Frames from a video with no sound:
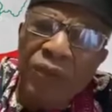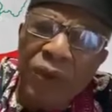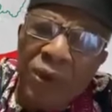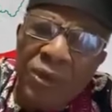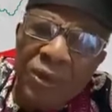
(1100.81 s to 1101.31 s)

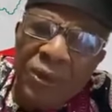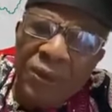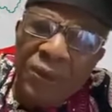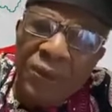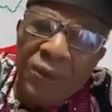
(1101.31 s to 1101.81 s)
force.
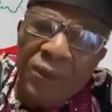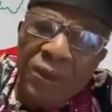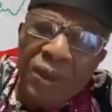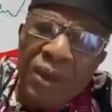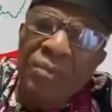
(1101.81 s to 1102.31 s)

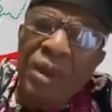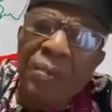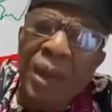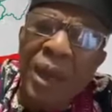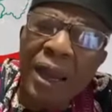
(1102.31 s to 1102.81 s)

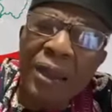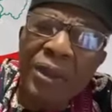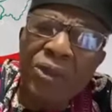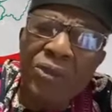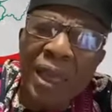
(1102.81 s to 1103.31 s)
Remember how
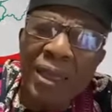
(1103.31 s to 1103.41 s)
he used